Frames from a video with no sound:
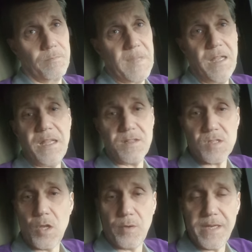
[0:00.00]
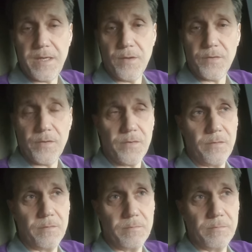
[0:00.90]
It, it slowly kills us.
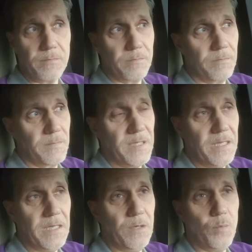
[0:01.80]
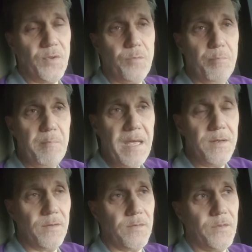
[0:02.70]
It, it was
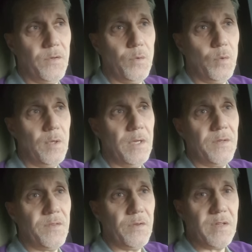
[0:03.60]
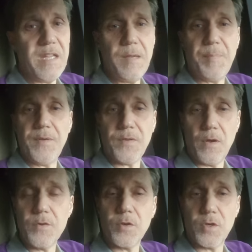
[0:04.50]
meant to to keep us
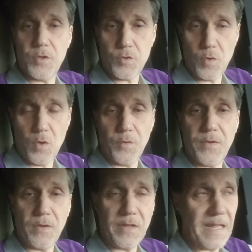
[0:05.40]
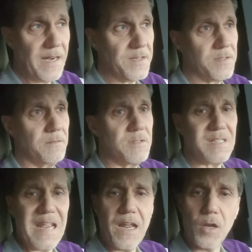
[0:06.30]
under control, to let us
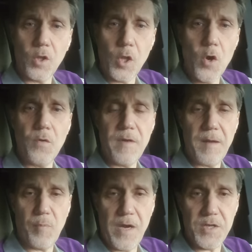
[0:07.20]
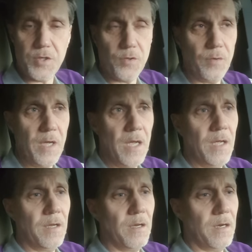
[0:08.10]
stay on a low vibrational,
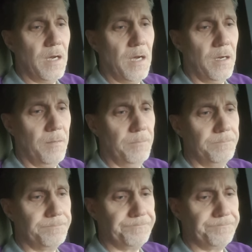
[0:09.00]
um,